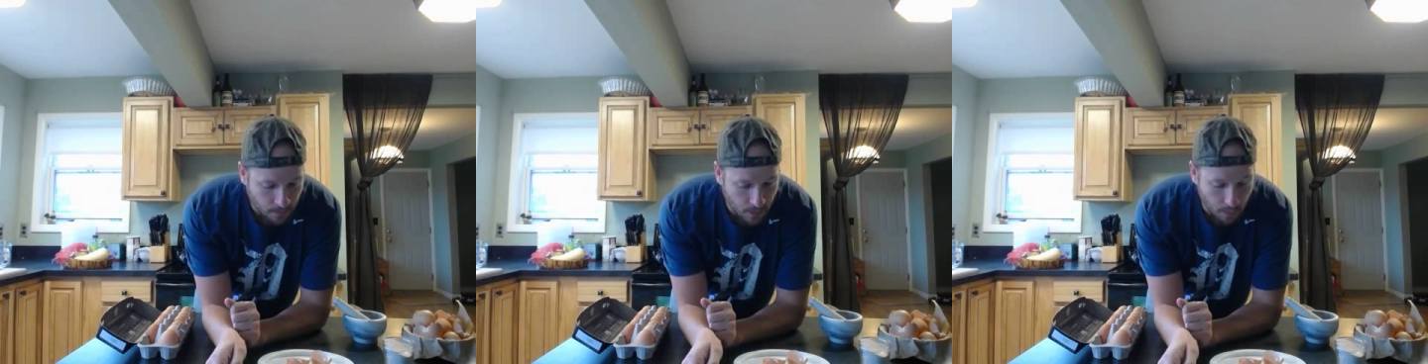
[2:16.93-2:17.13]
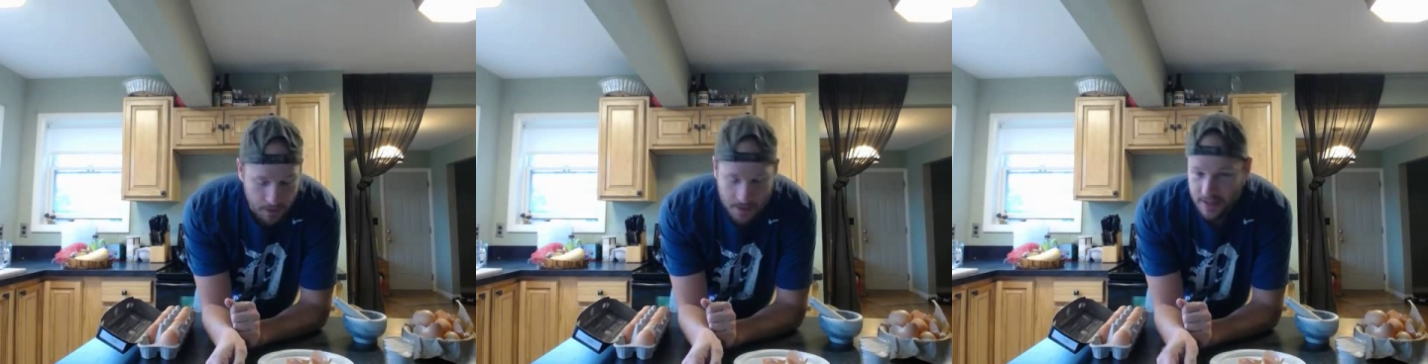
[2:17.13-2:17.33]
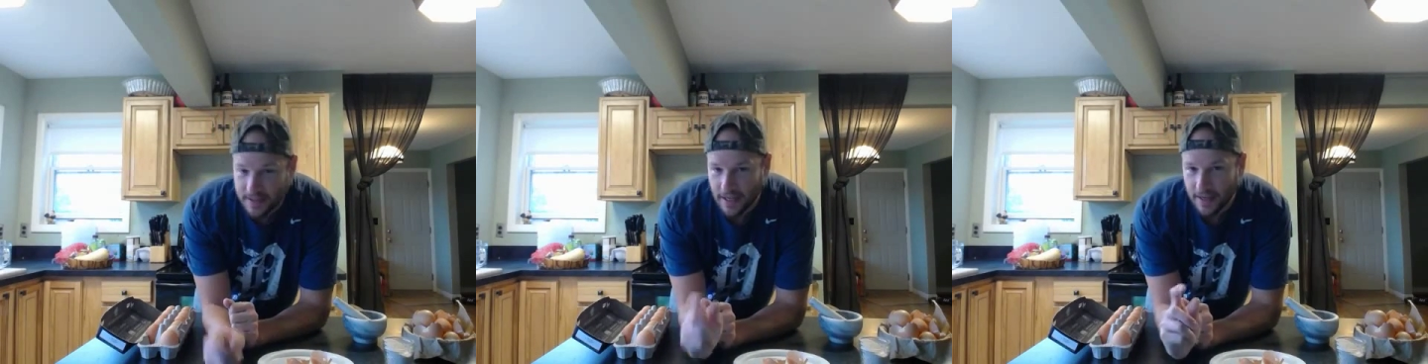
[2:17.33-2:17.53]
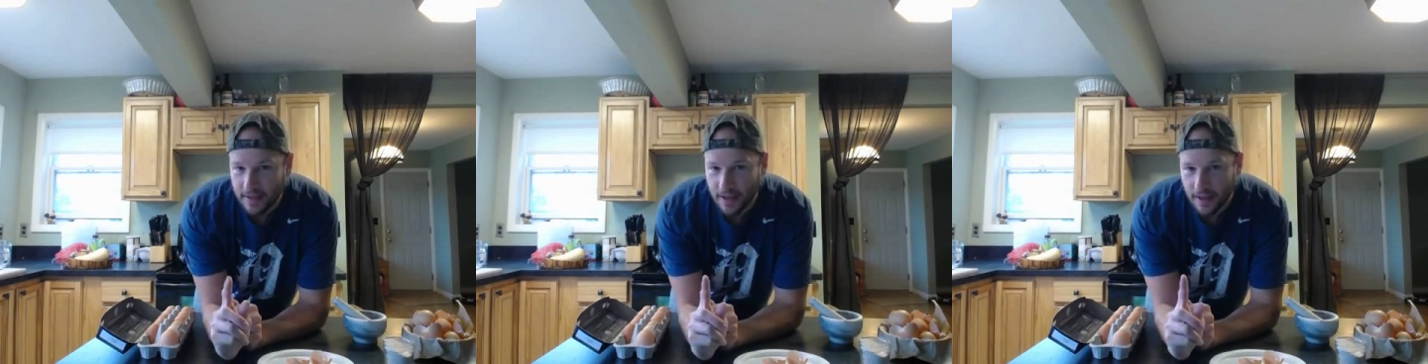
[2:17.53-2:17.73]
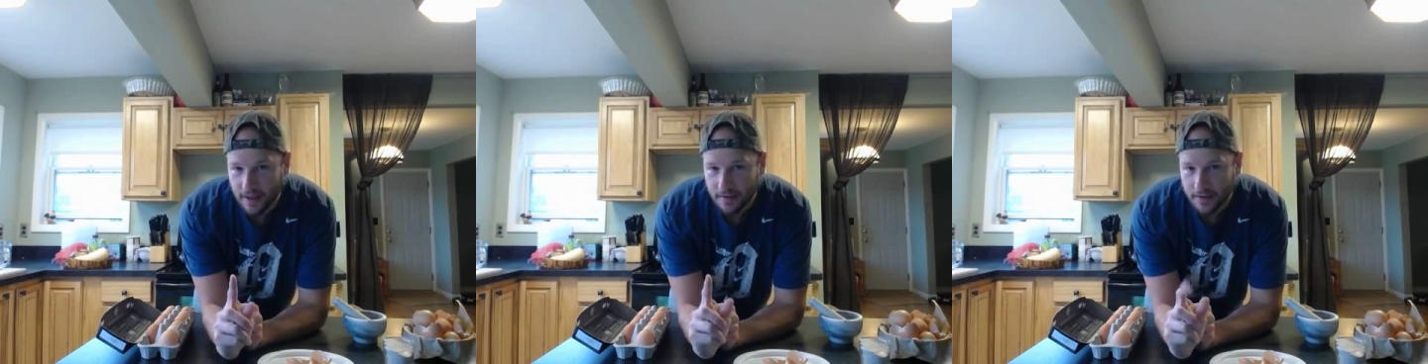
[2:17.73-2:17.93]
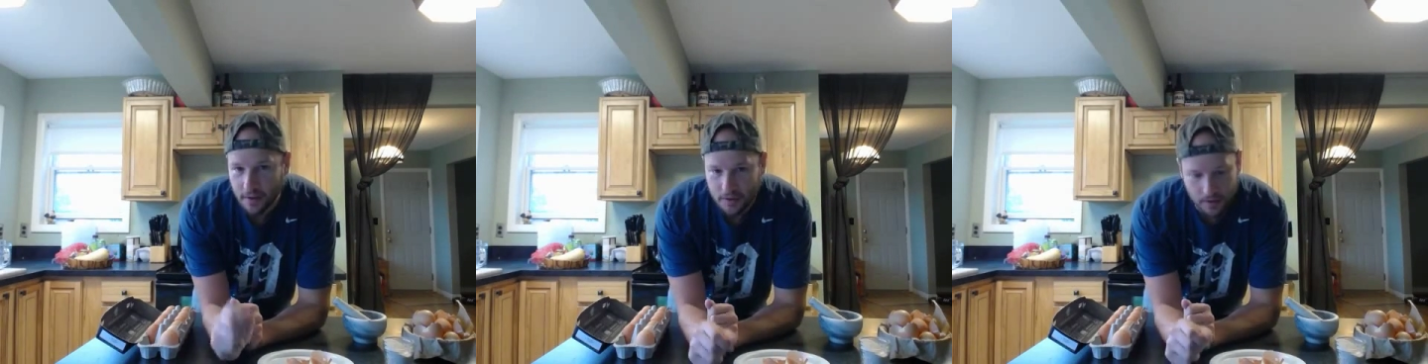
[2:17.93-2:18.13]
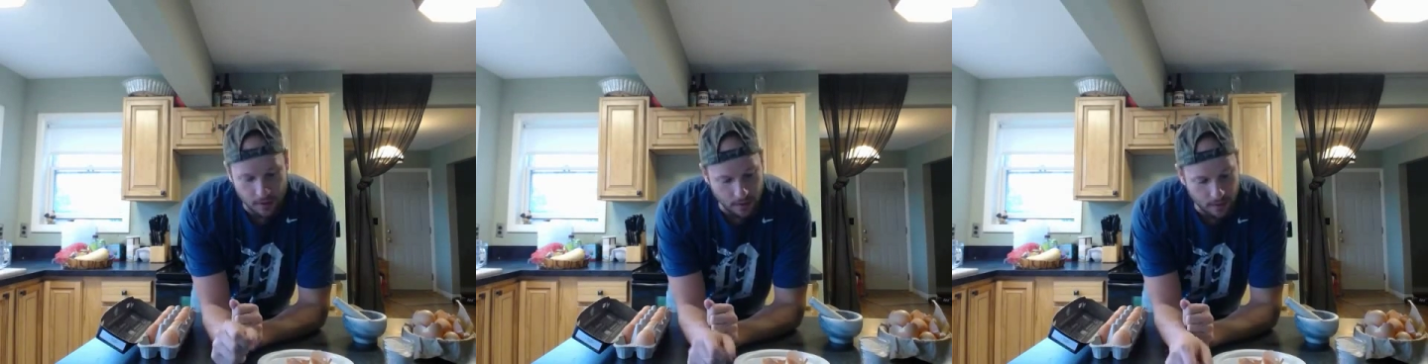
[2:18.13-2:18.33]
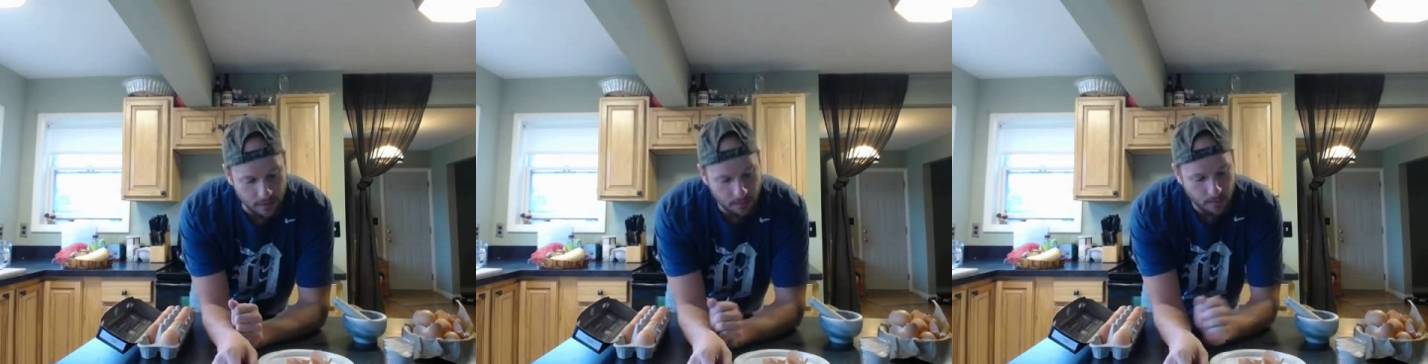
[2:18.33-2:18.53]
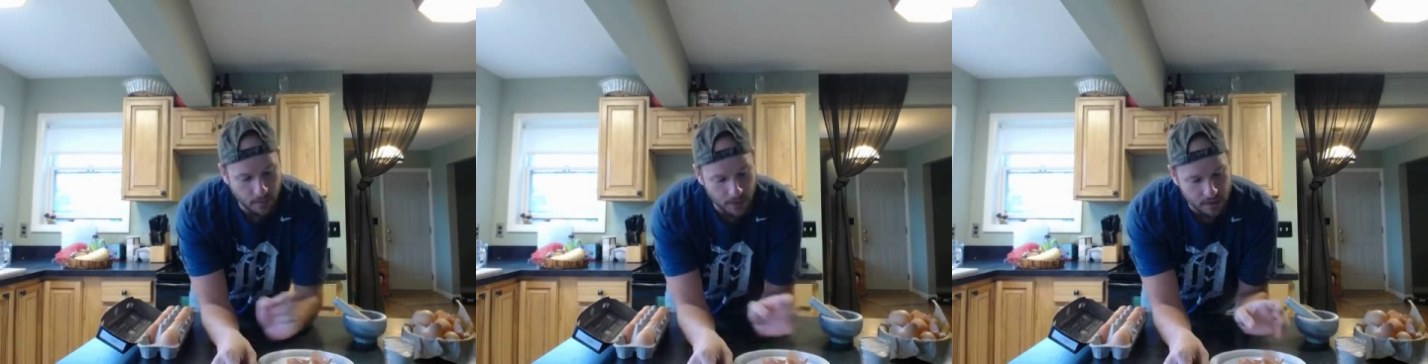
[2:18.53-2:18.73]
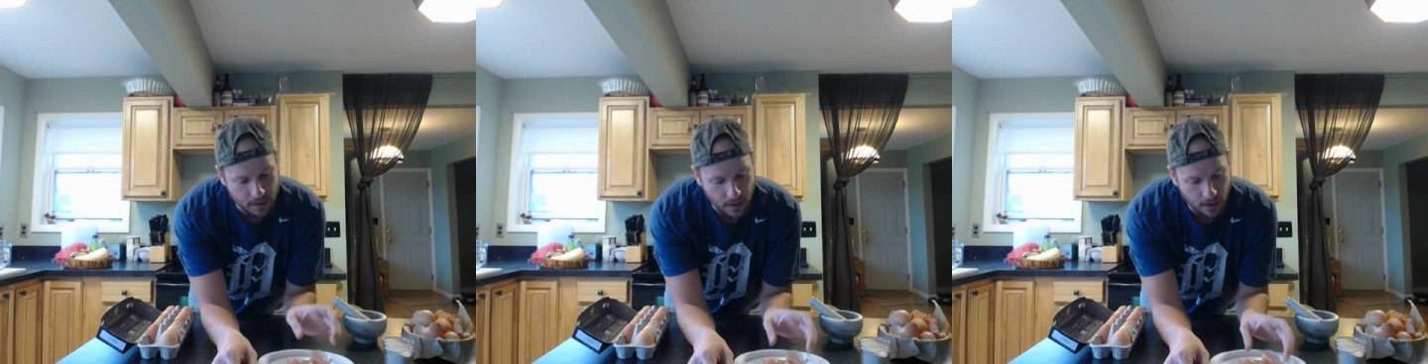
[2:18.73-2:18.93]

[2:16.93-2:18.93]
what's inside the egg that's good, but it's